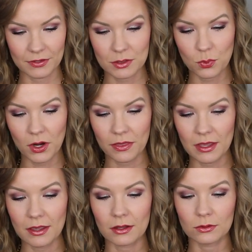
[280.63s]
This is one of
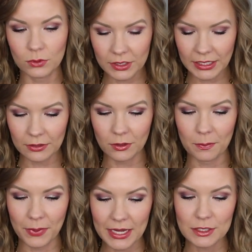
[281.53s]
the Laura
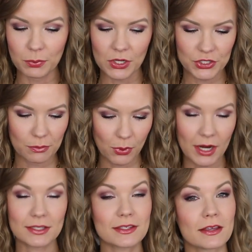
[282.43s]
Geller Baked Blush and
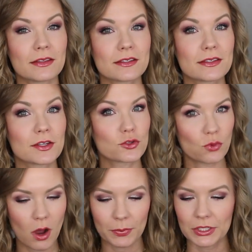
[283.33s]
Brightens and this is in
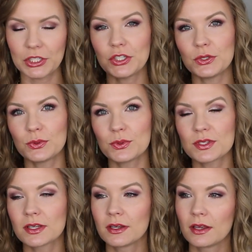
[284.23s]
Tropic
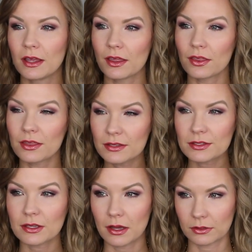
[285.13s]
Hues.
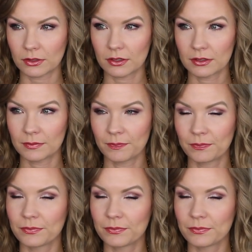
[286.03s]
This color,